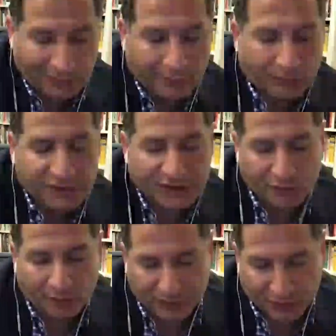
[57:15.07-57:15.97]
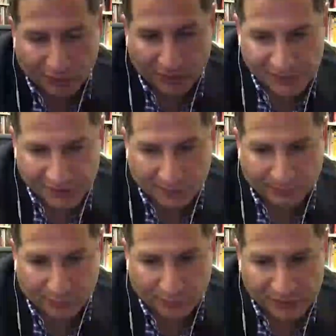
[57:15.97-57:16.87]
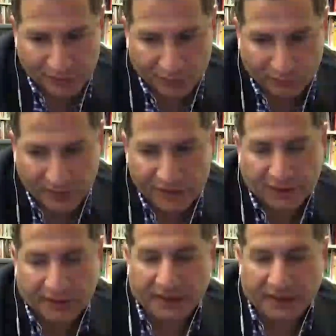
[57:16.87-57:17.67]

but still paternalistic approach to the region.